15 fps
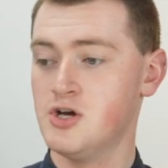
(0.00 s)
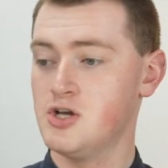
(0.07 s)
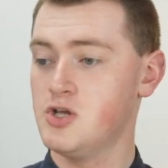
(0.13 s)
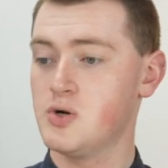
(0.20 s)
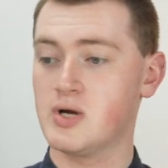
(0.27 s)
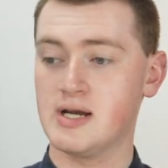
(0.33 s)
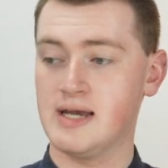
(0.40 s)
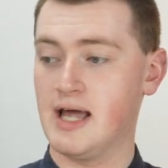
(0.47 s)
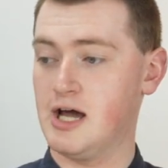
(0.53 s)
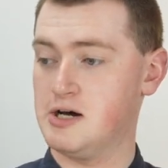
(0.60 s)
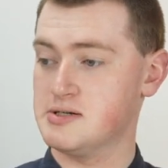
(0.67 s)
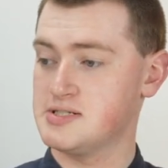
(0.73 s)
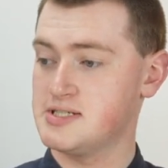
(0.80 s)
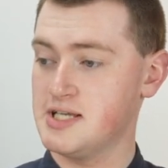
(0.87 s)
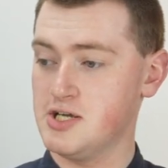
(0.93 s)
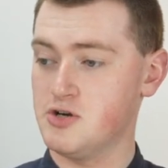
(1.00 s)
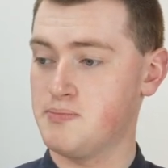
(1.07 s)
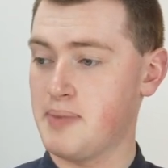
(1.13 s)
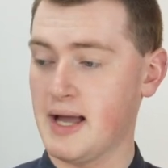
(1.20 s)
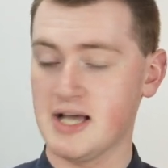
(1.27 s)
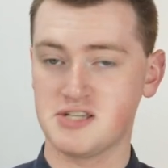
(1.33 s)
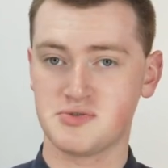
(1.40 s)
you can now see your
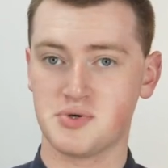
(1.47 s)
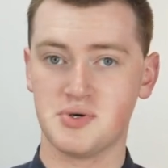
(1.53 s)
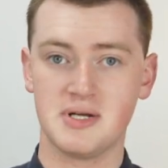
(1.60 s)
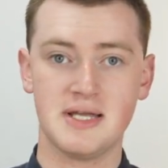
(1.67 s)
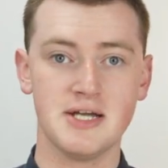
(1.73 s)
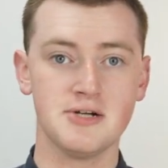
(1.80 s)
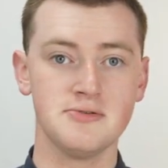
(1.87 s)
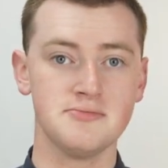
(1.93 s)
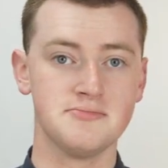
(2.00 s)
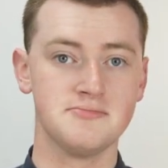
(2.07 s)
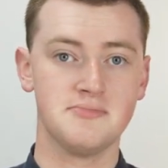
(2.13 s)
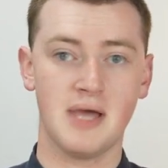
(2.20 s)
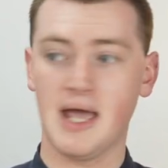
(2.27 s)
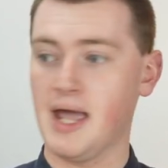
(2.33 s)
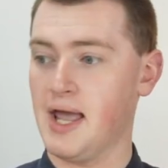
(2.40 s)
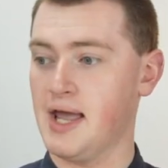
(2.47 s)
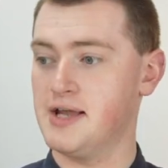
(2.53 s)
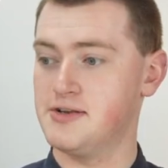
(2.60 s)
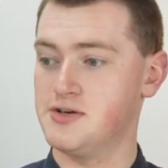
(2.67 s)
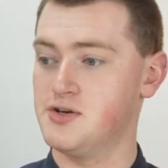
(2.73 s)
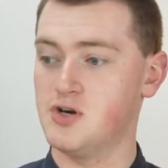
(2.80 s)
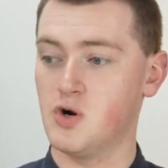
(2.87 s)
password here
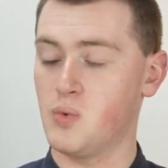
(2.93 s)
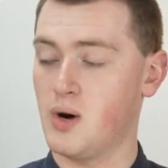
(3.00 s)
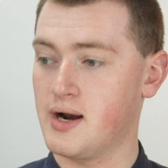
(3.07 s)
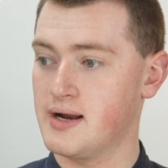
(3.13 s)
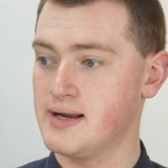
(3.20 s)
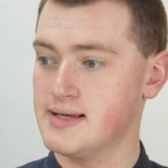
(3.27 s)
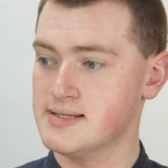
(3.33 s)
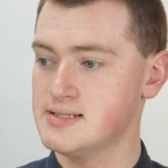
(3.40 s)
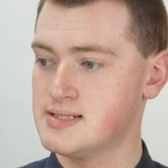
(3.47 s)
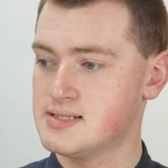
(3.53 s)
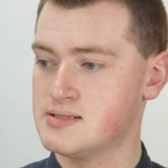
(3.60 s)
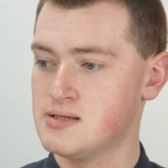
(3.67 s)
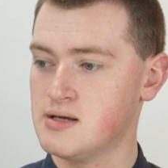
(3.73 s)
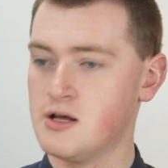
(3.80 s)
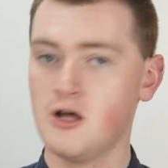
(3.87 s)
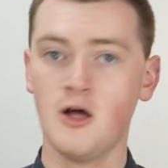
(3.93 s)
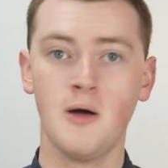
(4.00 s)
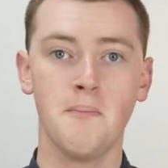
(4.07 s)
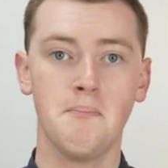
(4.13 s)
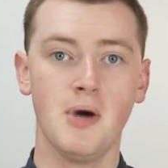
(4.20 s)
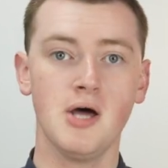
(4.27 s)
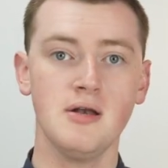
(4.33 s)
and you know what it is.
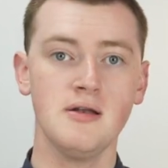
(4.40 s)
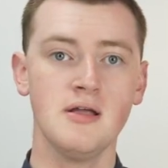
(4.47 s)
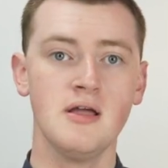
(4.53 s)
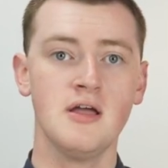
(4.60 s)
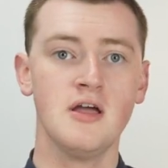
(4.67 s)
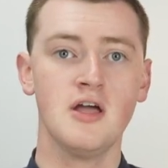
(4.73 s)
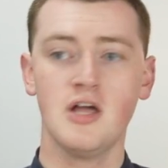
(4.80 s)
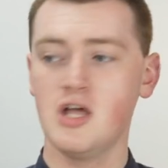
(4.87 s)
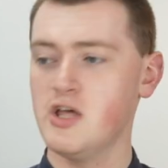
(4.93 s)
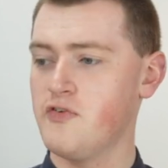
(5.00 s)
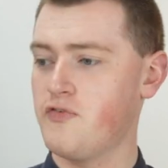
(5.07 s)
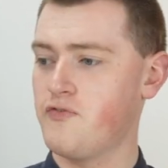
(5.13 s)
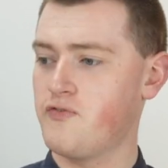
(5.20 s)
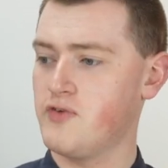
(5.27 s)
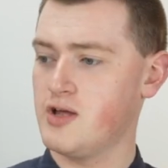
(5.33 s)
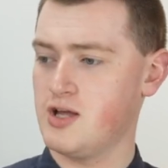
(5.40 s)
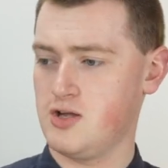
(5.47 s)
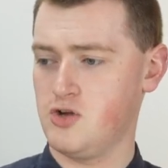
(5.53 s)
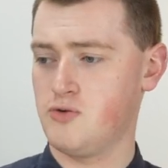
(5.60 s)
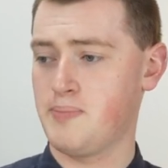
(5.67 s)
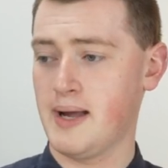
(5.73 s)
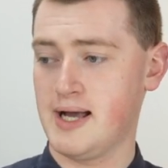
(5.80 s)
But if
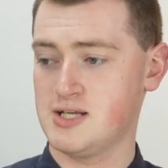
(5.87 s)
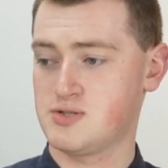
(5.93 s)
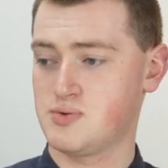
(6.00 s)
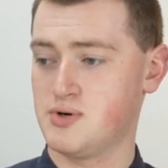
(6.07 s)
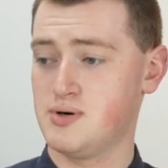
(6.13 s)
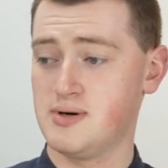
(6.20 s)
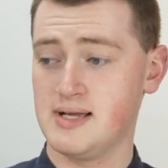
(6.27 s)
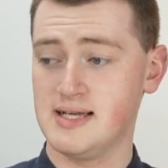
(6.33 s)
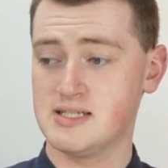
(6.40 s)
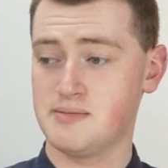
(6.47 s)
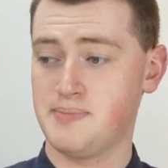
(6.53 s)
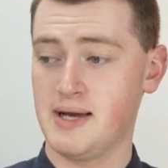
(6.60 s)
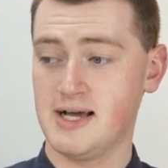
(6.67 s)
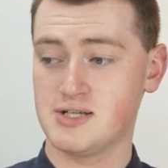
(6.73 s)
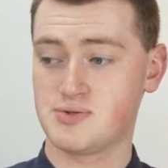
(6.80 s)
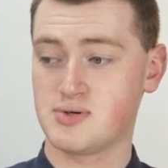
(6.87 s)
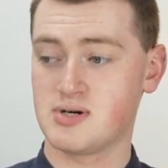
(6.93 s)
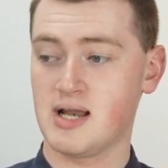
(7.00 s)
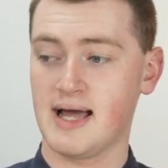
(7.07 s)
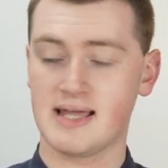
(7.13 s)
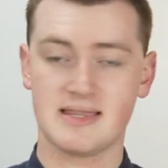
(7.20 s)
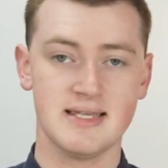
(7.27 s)
your password is a
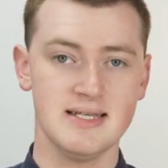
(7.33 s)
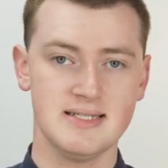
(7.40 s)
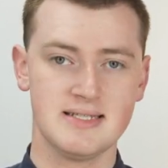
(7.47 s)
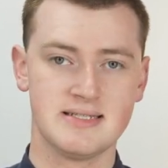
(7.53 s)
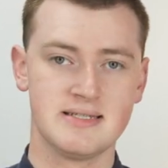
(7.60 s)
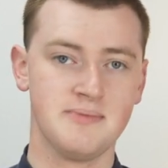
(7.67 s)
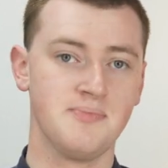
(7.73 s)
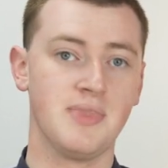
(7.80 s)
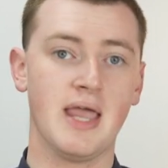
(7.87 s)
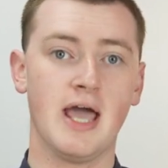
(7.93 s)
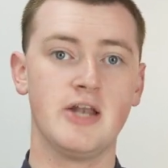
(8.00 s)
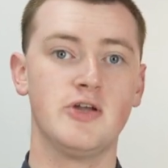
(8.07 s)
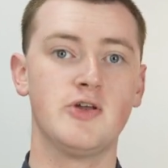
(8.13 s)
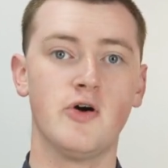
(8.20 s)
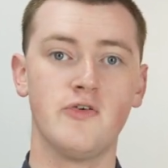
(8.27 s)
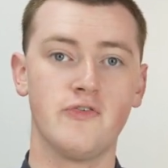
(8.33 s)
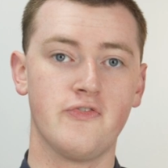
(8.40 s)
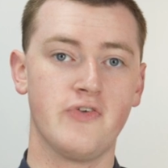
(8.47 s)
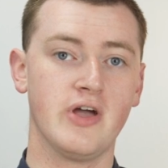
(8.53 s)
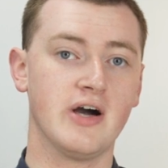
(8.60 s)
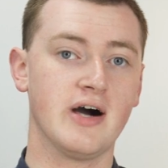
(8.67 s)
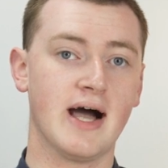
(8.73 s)
password like this, and you don't
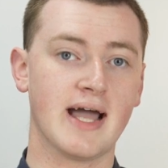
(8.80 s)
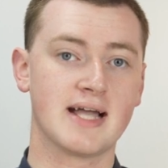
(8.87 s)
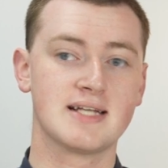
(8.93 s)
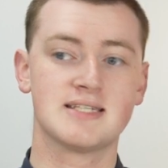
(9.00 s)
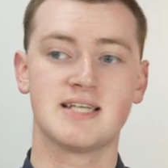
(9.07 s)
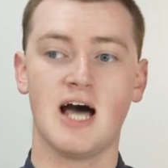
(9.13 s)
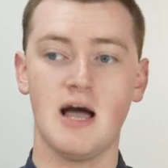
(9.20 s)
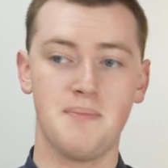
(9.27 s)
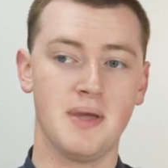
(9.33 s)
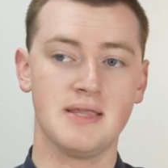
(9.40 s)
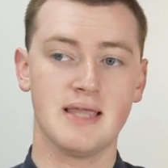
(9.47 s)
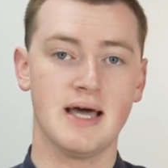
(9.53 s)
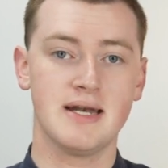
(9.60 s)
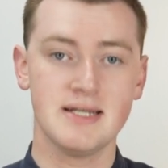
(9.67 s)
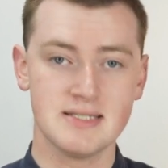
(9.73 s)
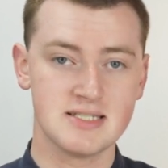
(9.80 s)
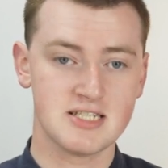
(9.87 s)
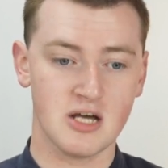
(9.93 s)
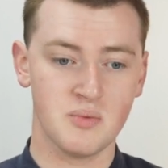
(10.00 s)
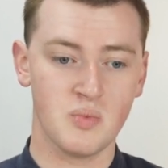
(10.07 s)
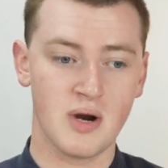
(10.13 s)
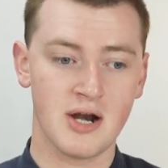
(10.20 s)
feel like typing that in
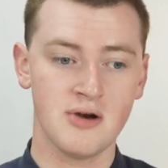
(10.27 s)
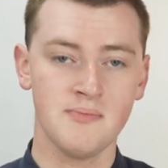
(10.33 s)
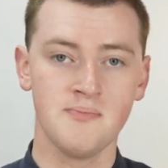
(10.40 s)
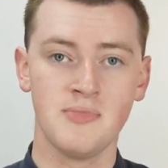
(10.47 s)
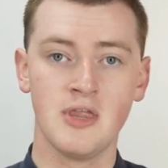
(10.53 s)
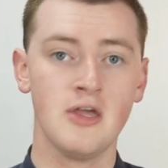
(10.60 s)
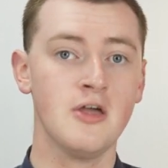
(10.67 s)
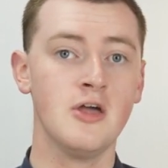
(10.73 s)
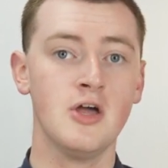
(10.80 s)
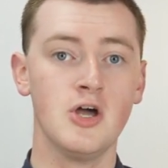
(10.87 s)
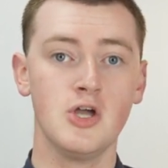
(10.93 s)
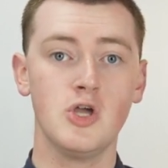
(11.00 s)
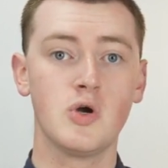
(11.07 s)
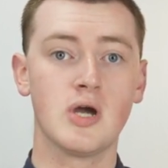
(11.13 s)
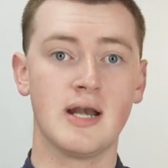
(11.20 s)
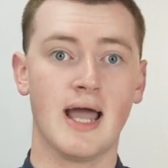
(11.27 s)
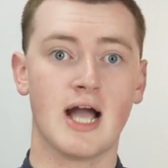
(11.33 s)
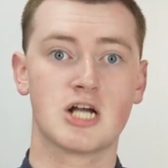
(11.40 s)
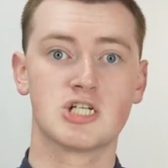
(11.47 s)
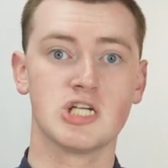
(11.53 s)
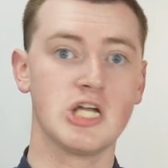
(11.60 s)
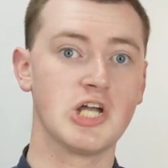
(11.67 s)
somewhere, you can
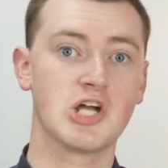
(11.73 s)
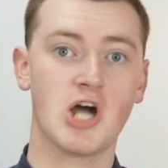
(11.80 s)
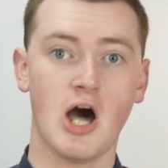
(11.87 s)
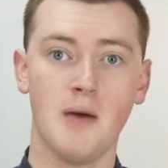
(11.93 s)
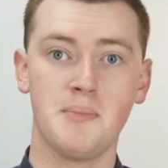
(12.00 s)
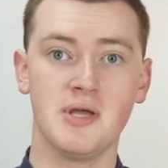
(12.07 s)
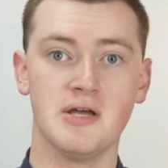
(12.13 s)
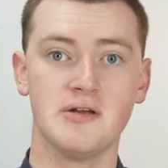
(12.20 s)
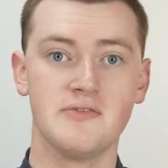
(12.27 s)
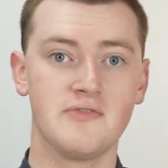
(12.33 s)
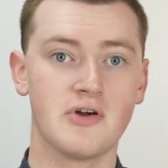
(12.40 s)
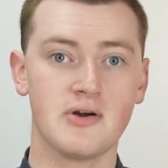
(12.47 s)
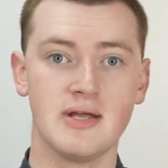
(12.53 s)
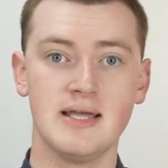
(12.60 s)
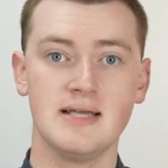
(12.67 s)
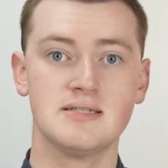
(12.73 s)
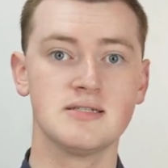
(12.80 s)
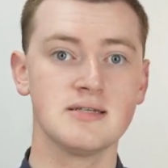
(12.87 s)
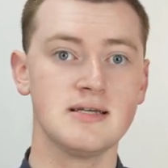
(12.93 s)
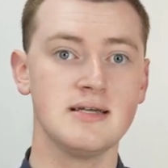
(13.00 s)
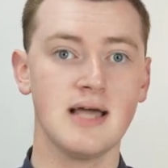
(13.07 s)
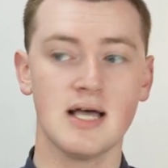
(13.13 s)
actually copy it very
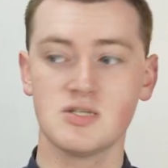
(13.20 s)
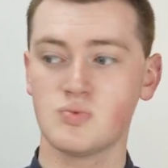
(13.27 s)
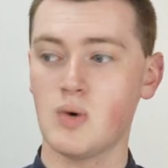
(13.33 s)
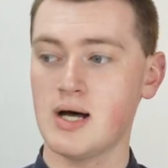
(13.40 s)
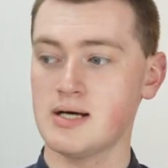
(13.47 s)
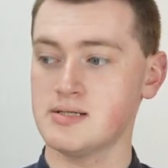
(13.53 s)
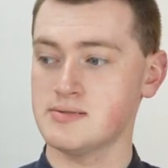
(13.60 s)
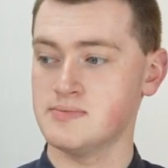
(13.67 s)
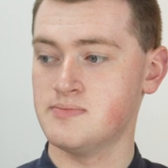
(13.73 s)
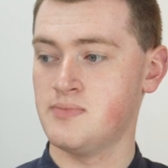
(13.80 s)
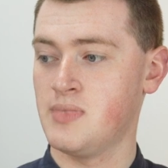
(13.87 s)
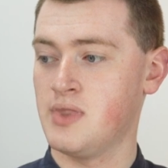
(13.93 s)
easily as well.